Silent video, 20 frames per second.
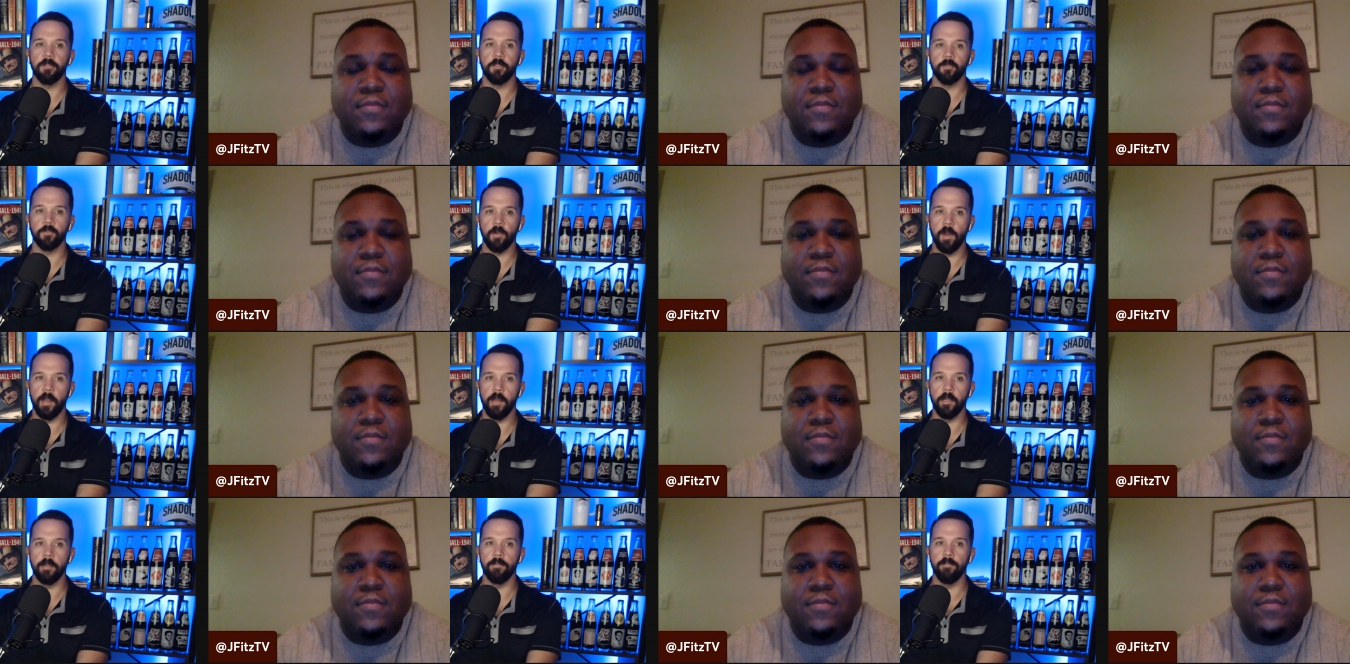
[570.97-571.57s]
Speaker 1: is
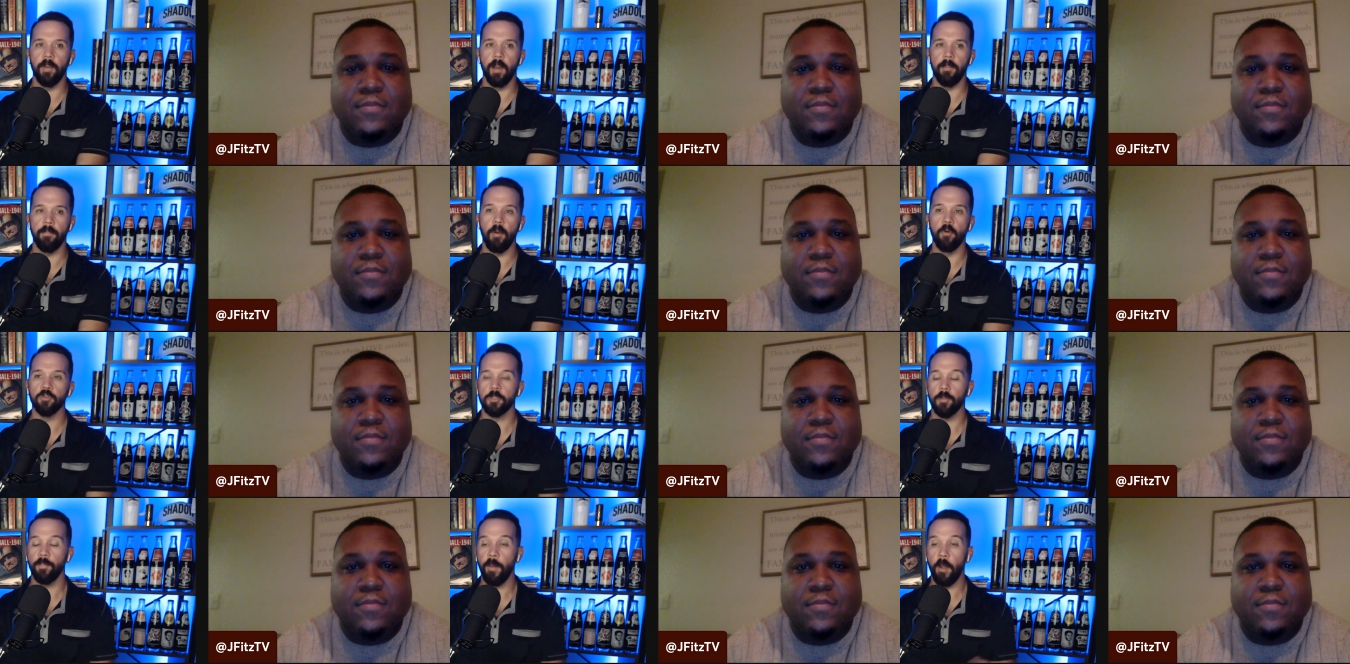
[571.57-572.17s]
rated by
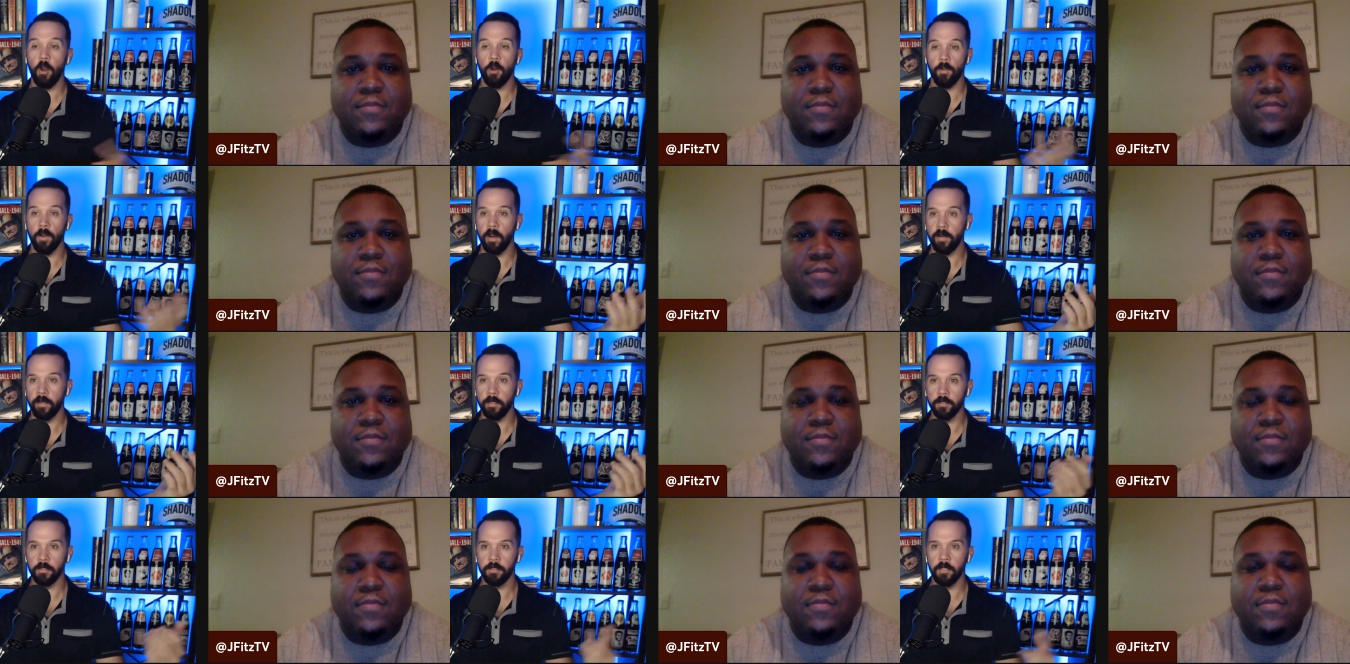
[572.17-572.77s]
most of the power
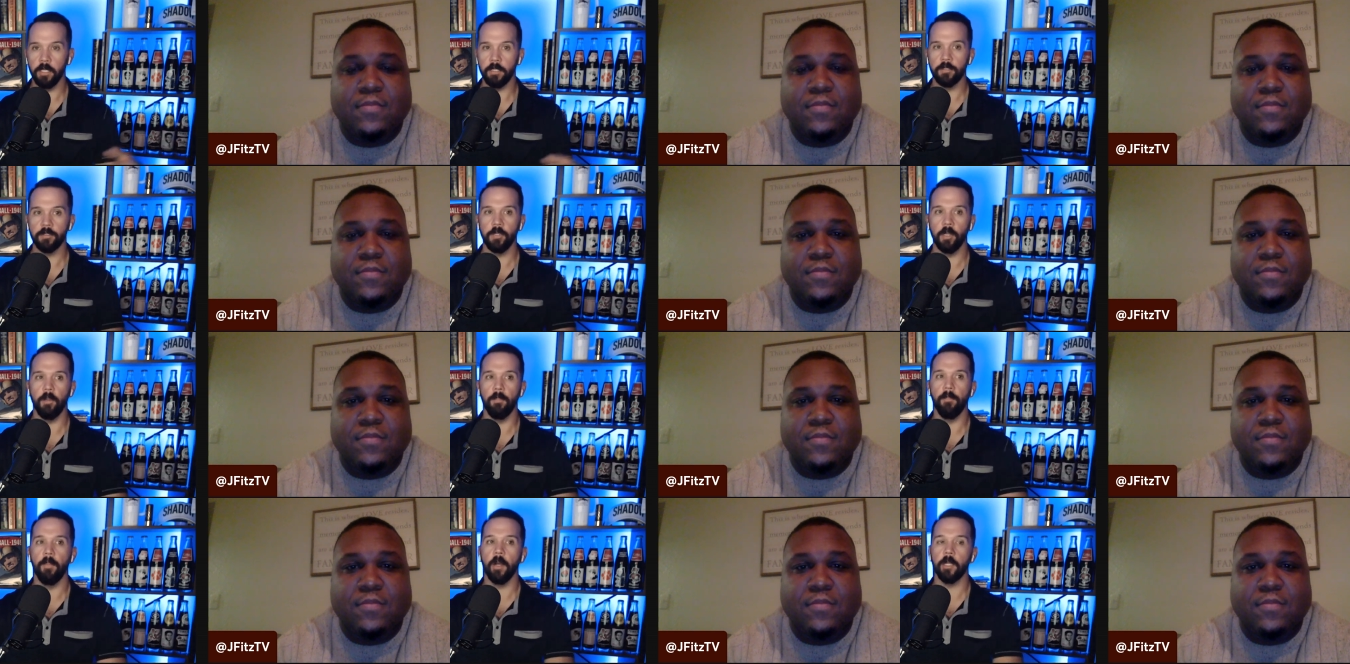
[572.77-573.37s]
ratings as, you
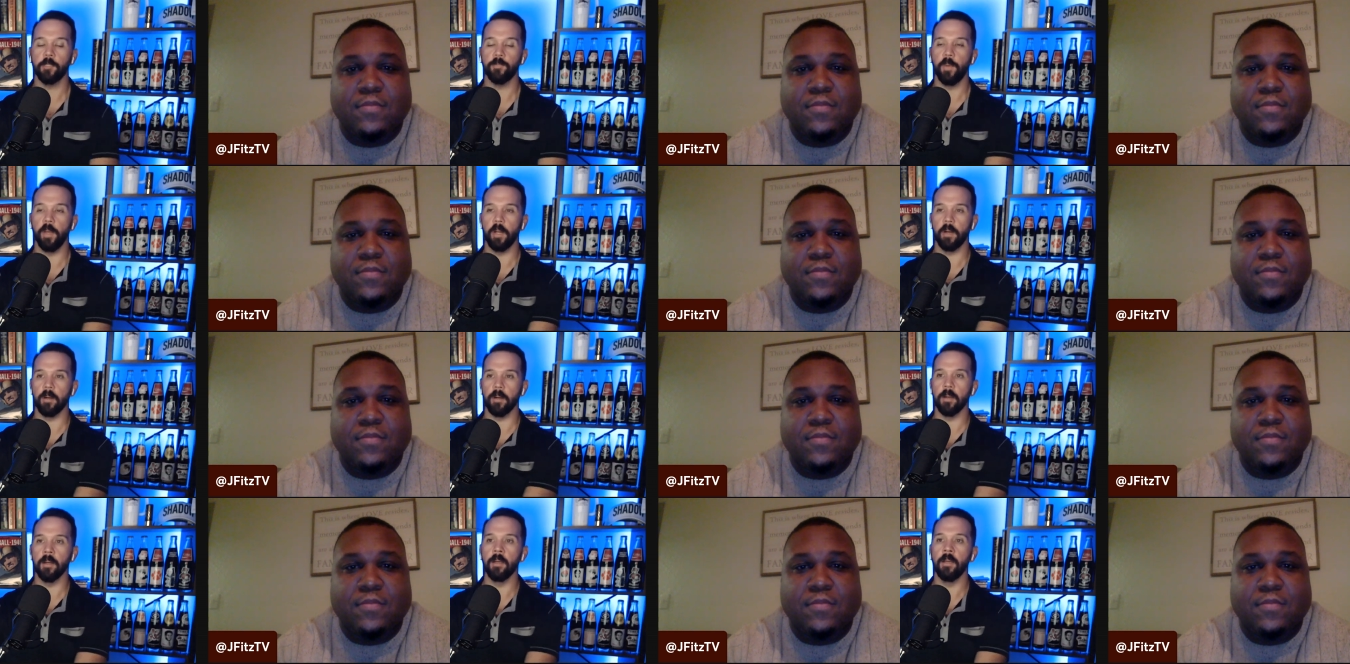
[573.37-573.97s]
know, much
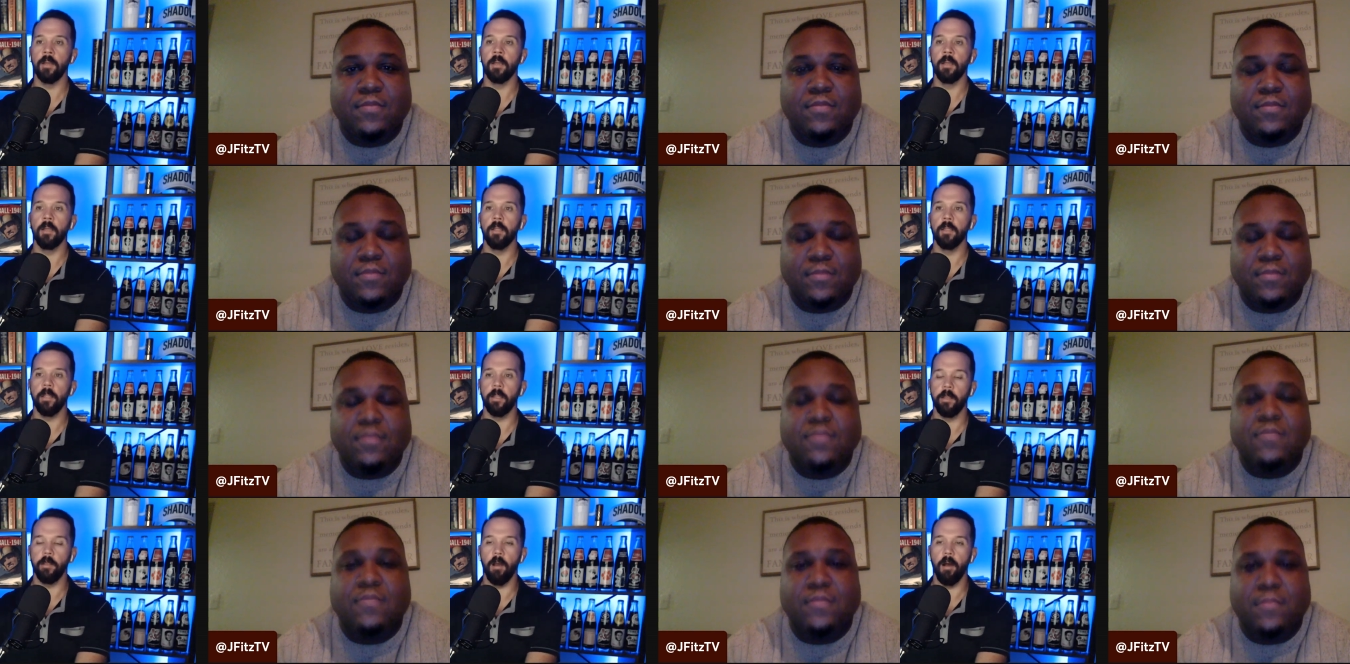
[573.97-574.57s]
better
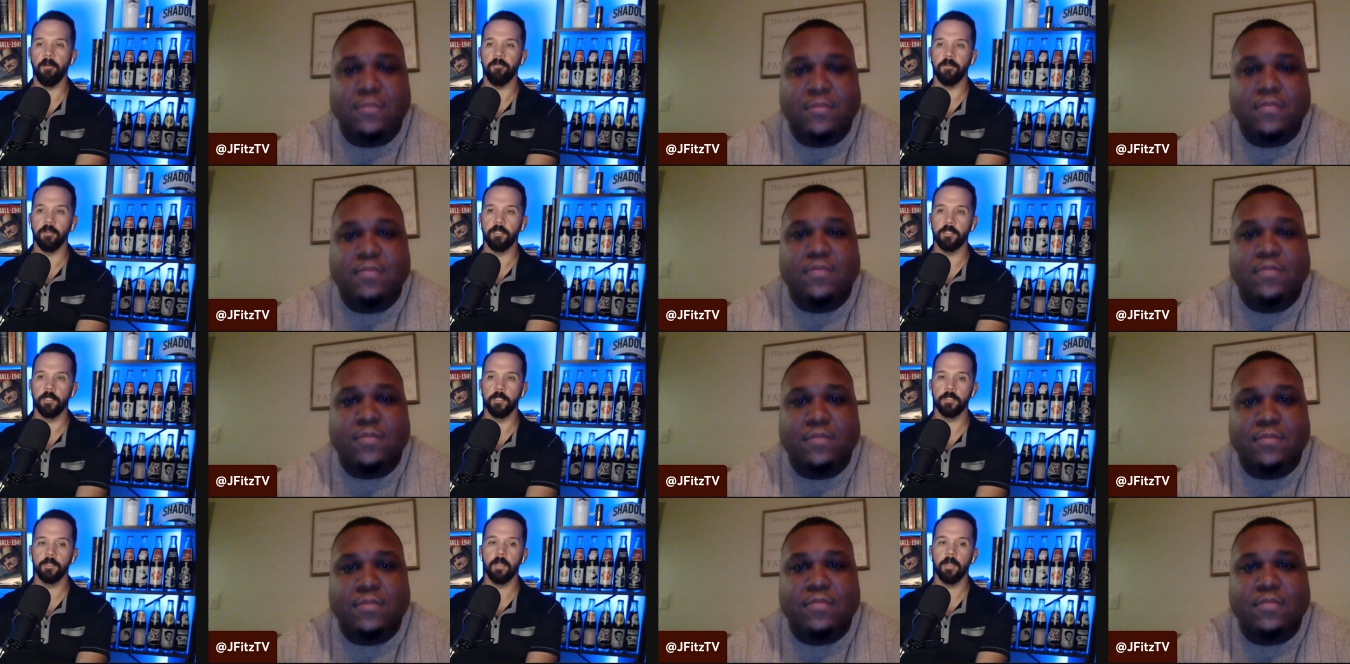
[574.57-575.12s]
than the offense is.